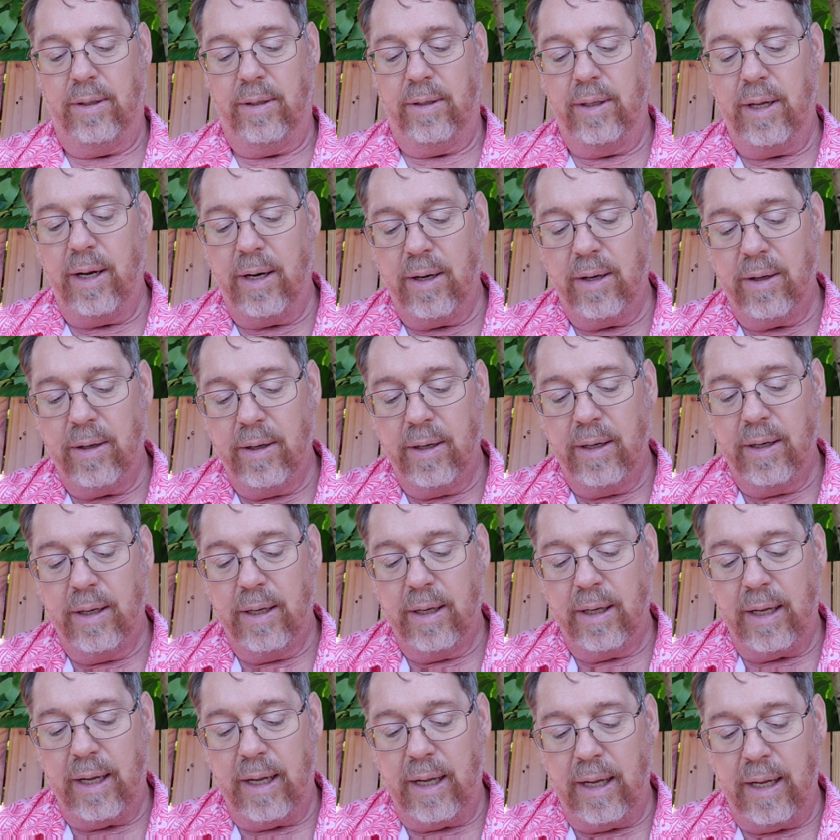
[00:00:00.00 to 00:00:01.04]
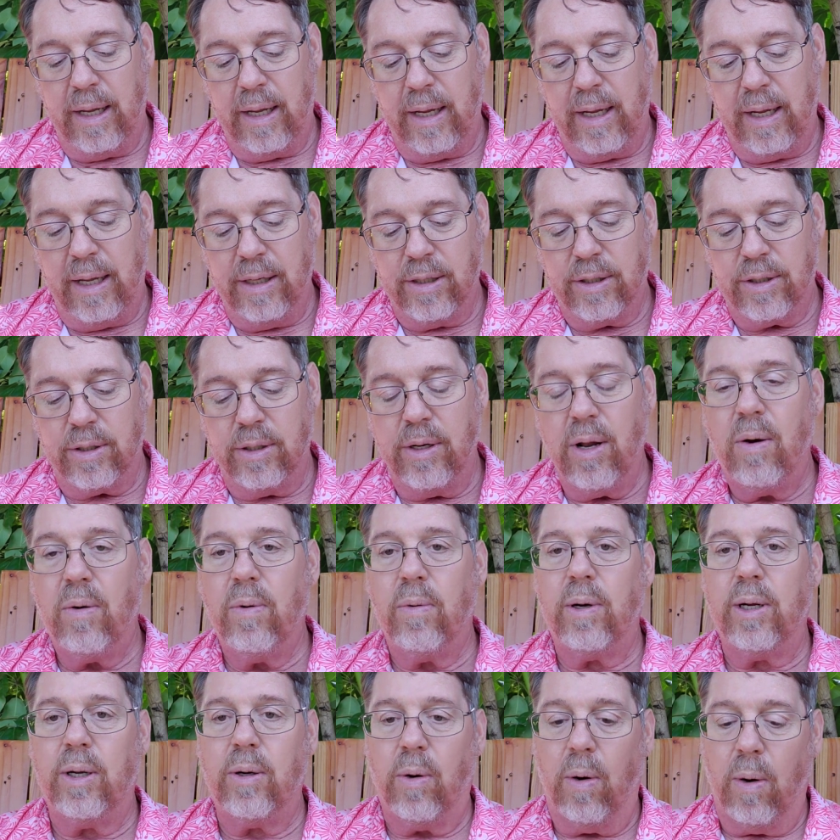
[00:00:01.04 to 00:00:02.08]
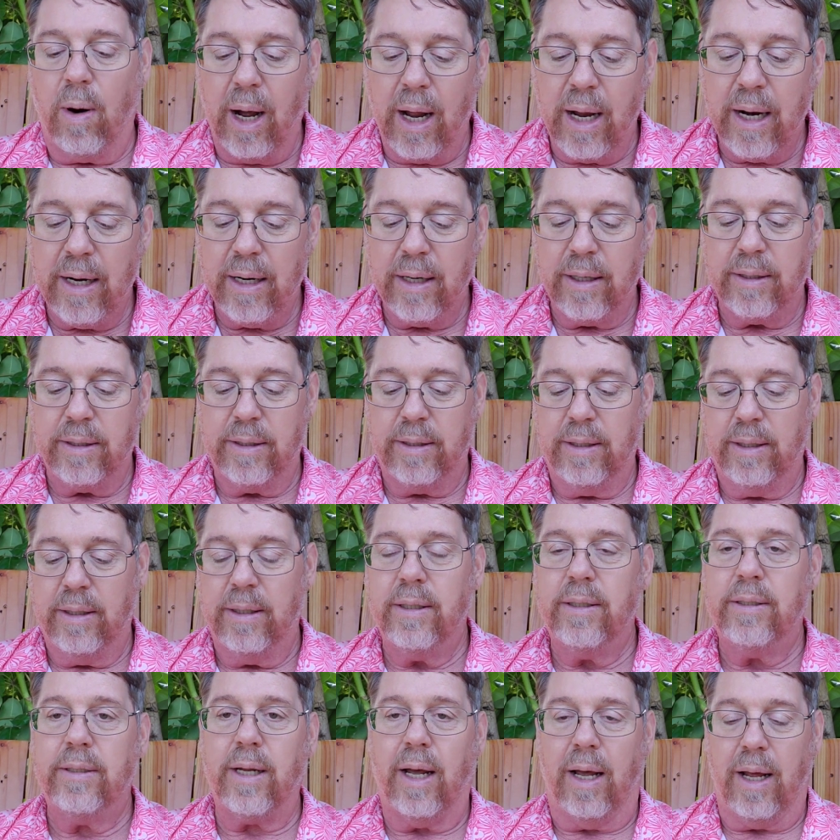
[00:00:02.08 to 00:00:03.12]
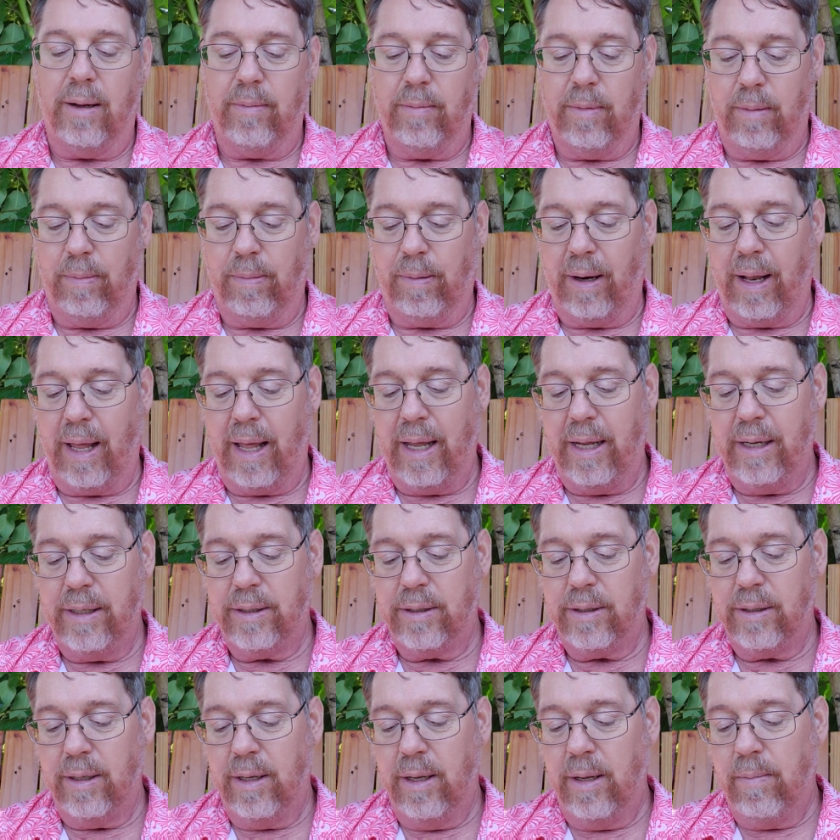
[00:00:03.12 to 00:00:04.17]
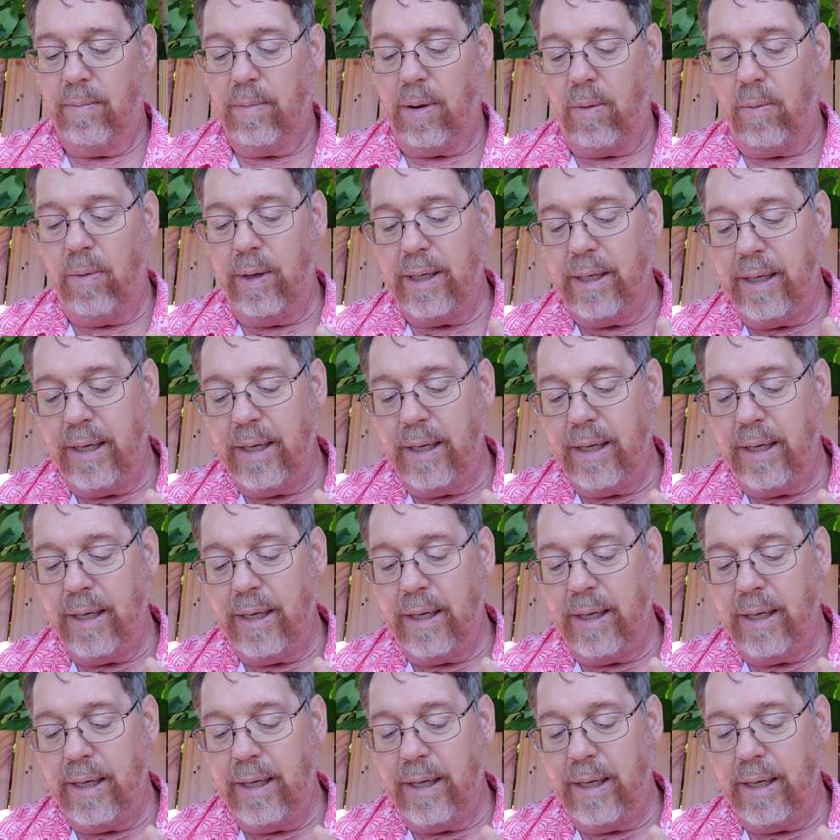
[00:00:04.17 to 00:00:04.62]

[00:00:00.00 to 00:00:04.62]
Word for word: There is no required time or place, but we